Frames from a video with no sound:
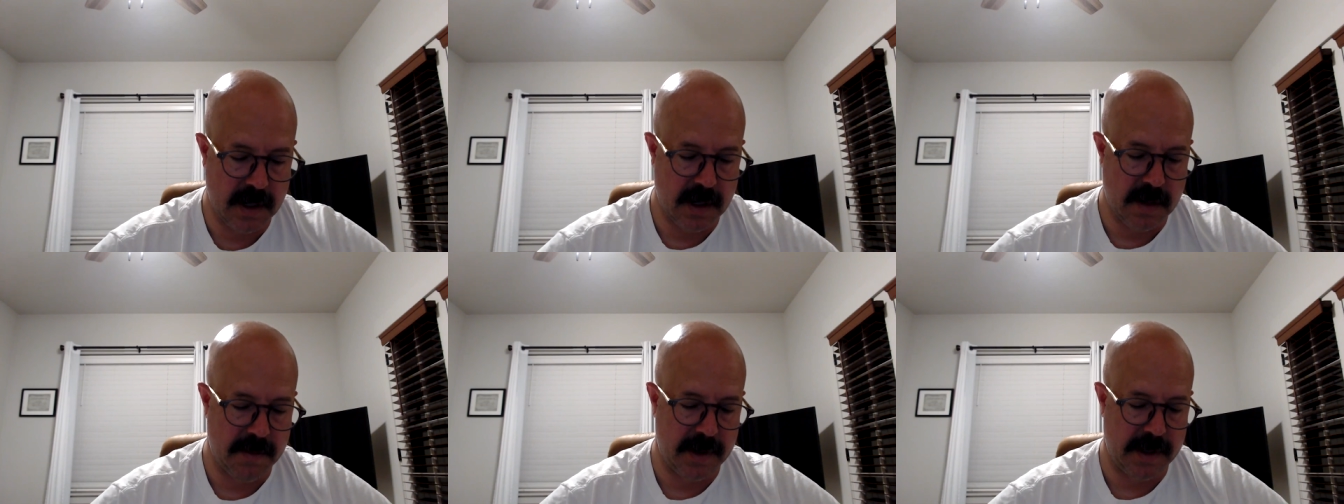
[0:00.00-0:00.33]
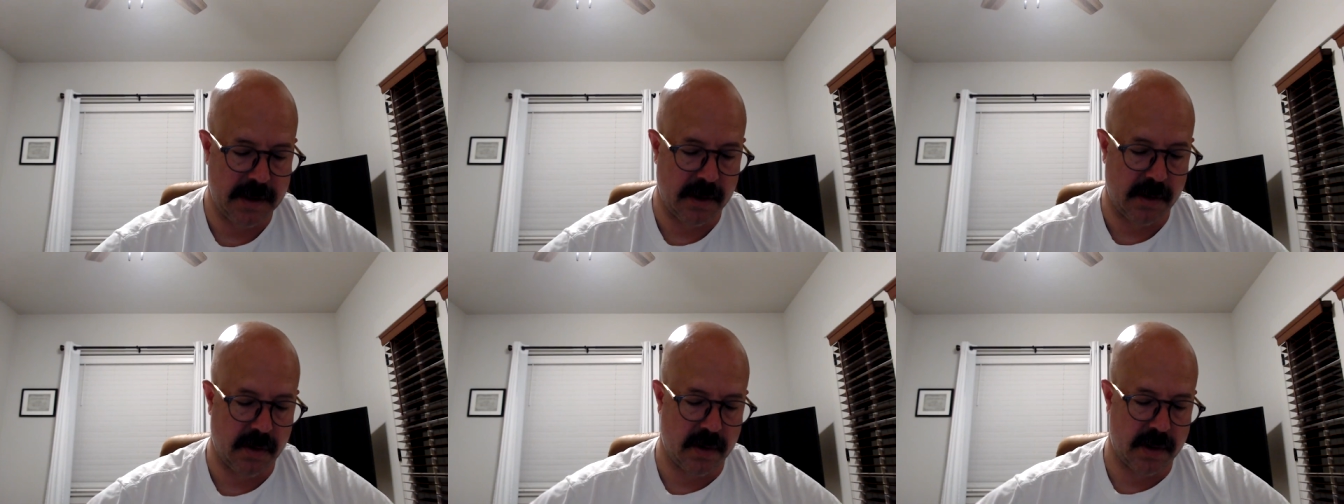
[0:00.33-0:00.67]
May the
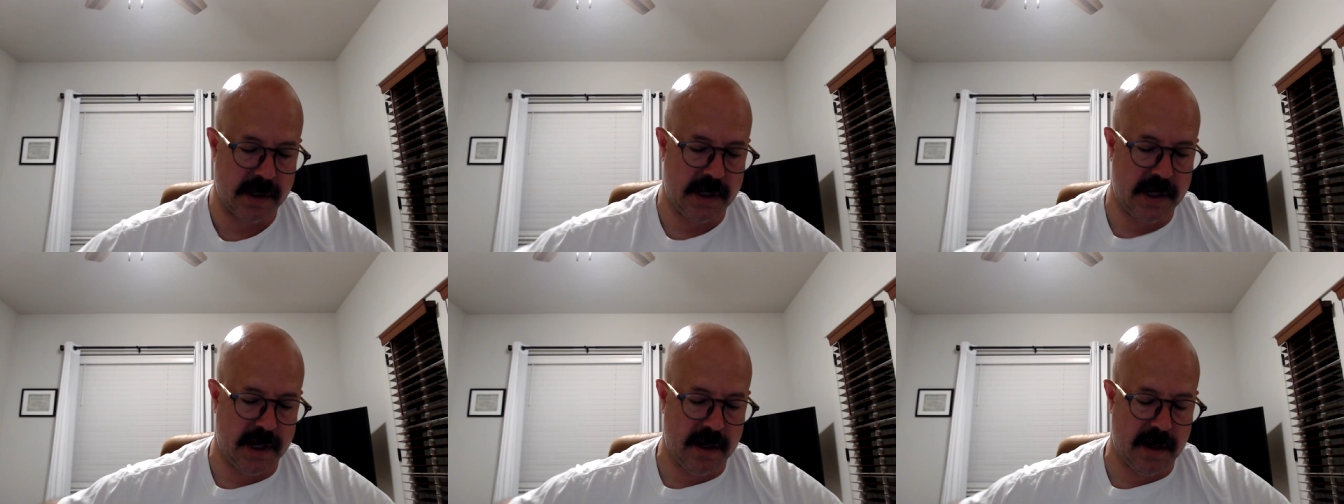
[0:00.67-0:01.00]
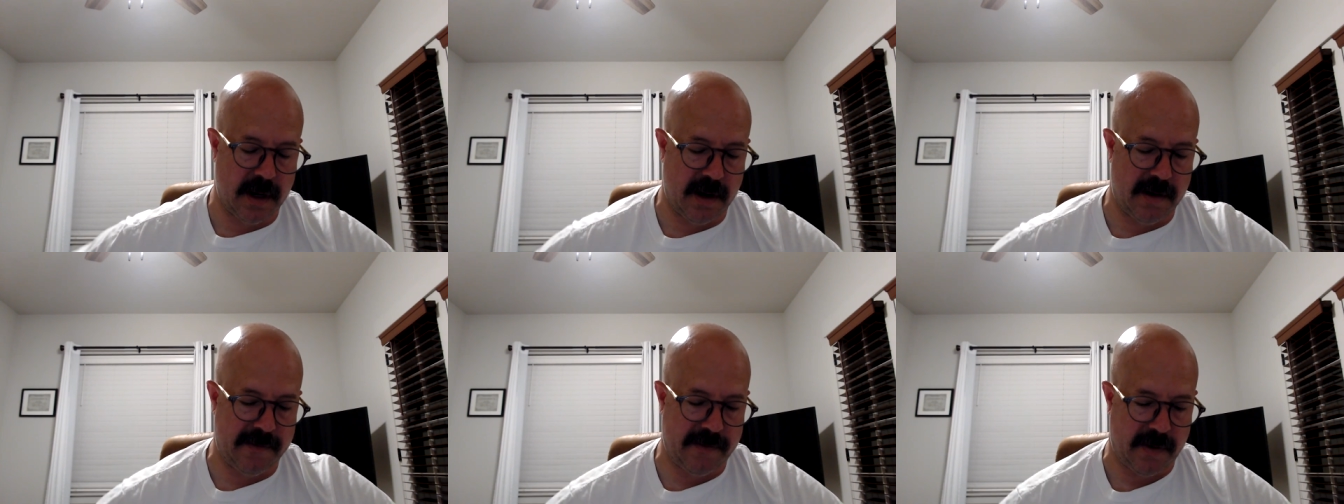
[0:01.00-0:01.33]
Lord cut
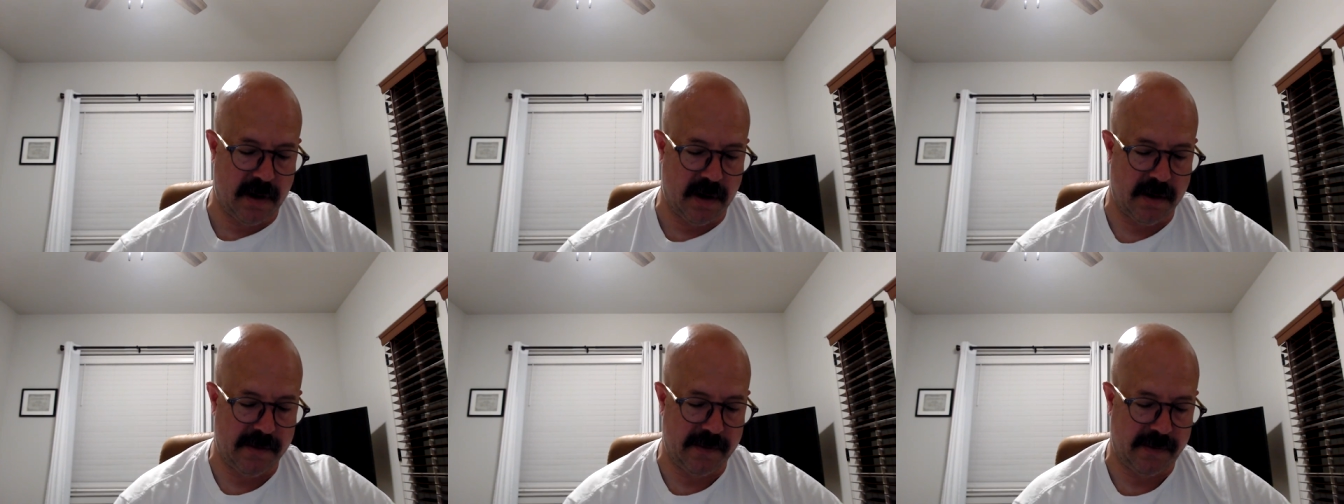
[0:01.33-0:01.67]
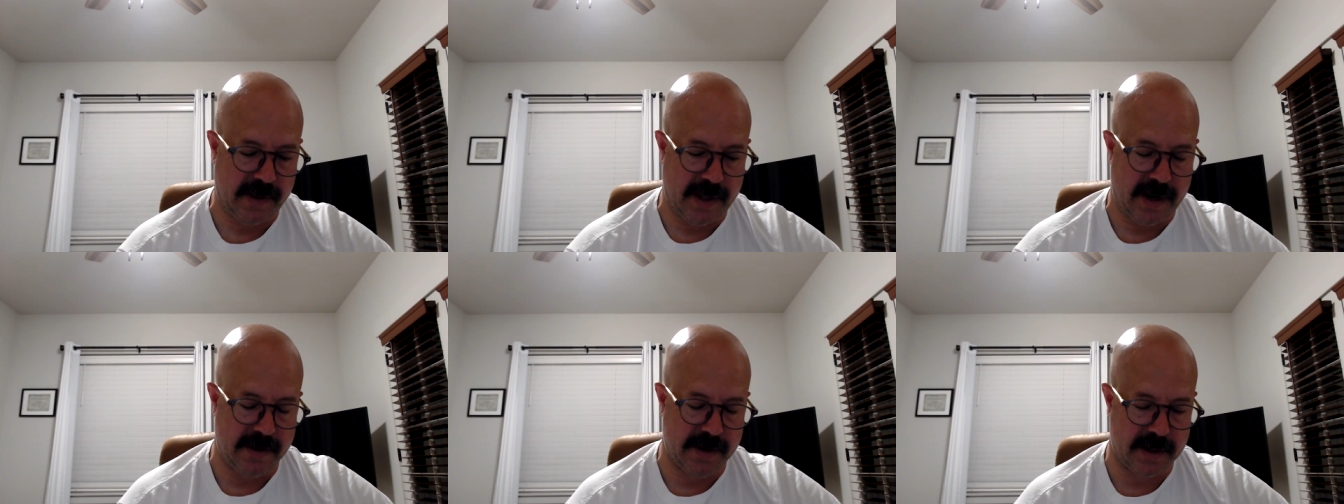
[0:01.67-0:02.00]
off all
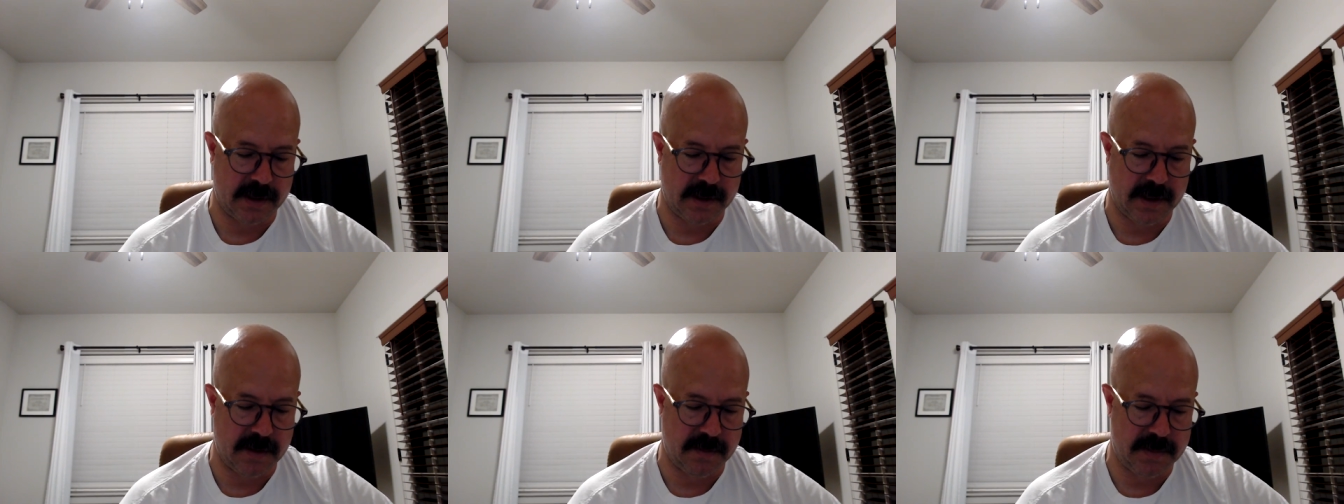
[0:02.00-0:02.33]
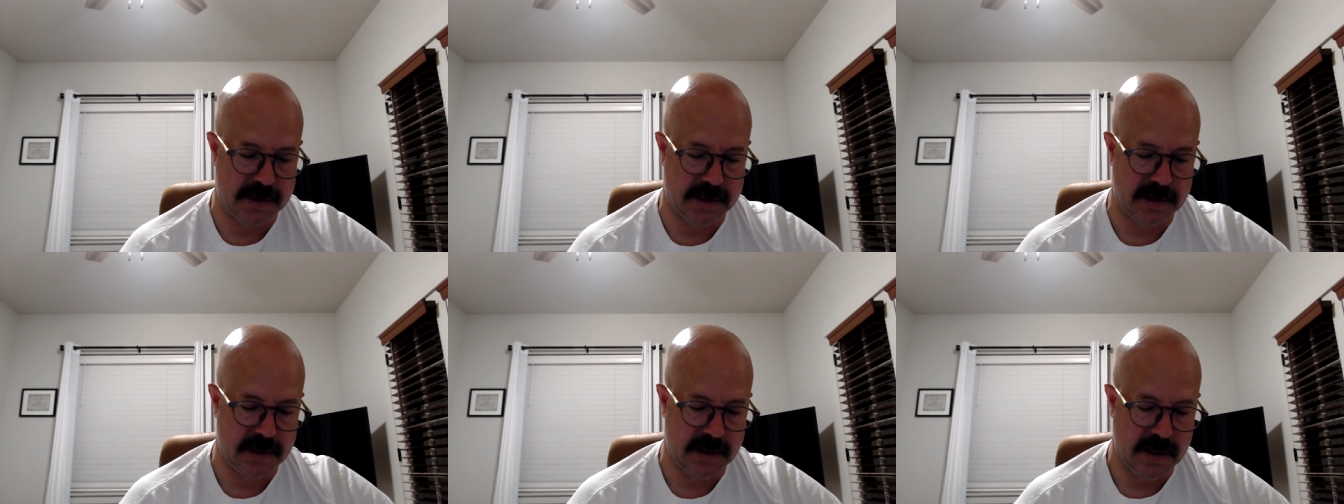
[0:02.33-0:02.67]
flattering
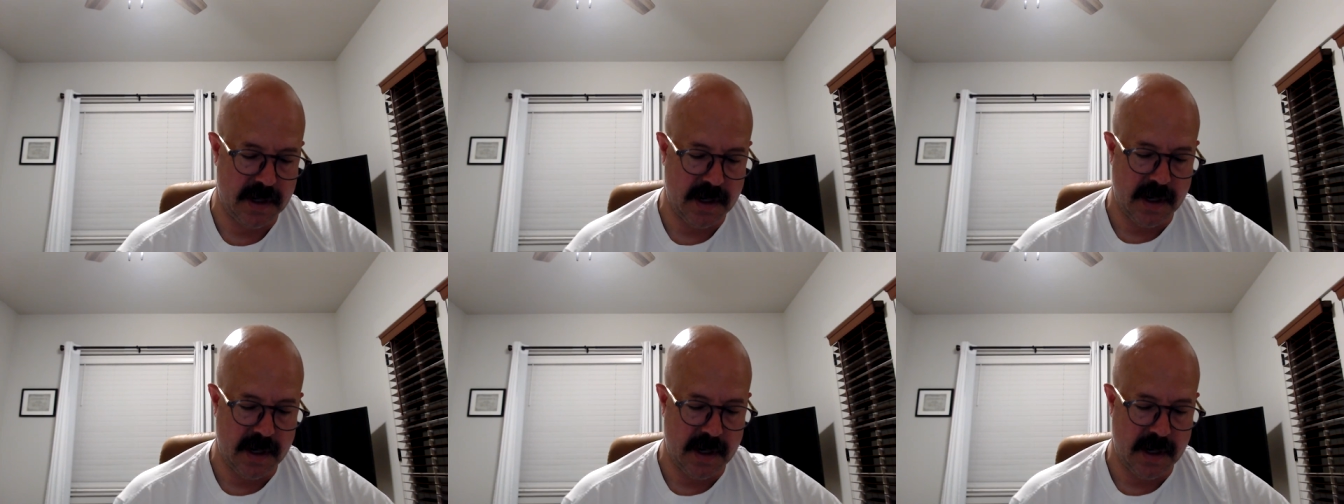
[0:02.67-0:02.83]
lips,